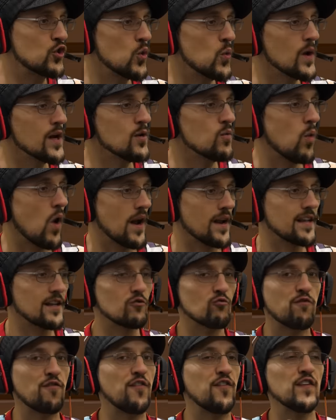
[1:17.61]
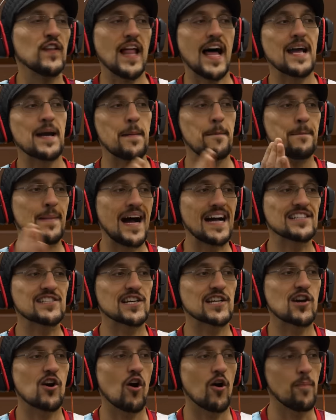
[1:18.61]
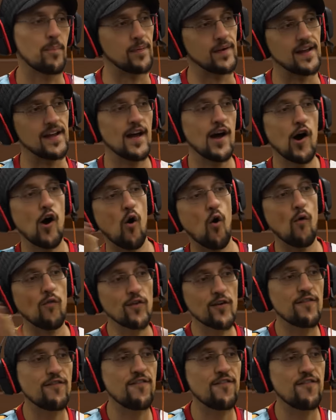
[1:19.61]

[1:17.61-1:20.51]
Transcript: Do we want to fly a magic carpet over